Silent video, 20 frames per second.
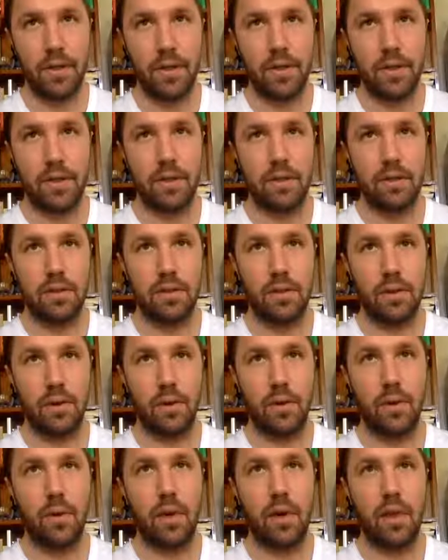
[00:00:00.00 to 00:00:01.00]

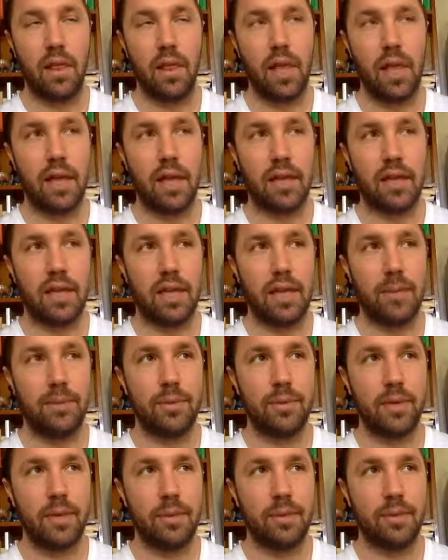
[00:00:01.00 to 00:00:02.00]
So a lot of times
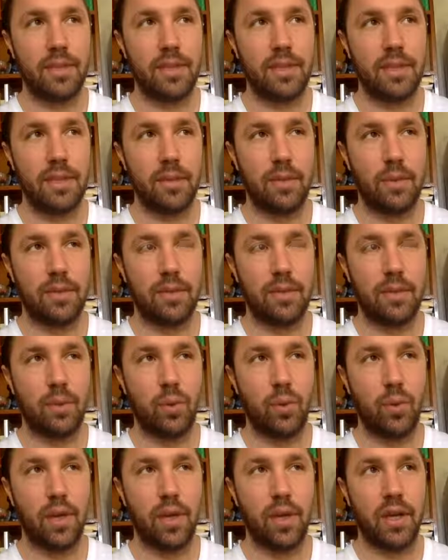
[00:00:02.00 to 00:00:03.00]
when I'm sitting with
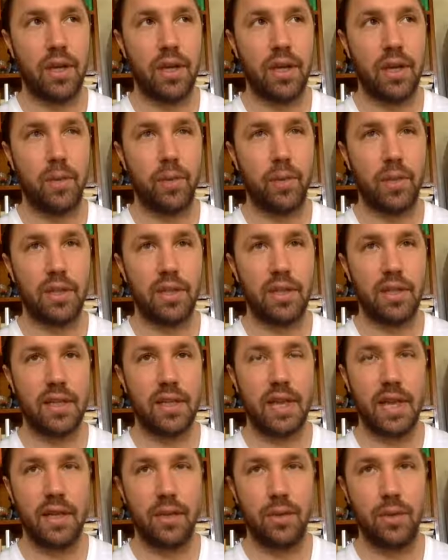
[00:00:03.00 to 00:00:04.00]
someone and rasa
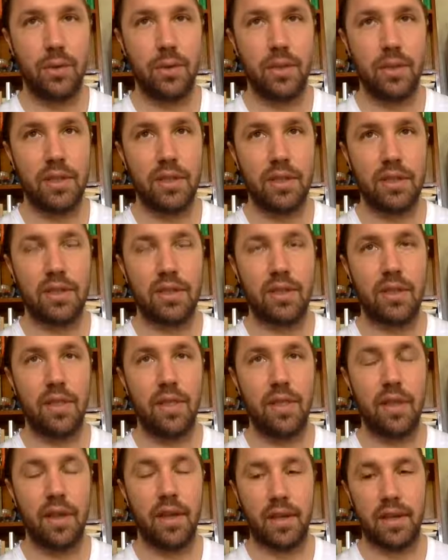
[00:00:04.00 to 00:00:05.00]
dhatu is
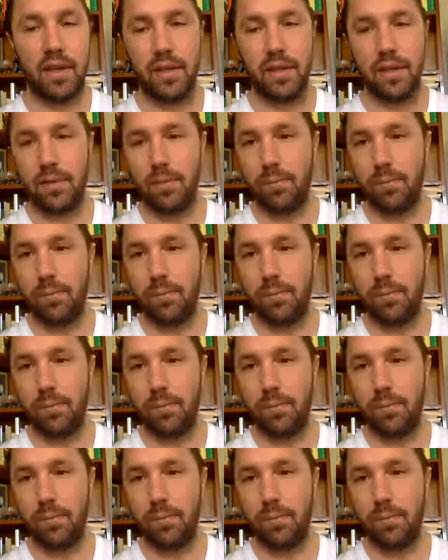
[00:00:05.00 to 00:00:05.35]
the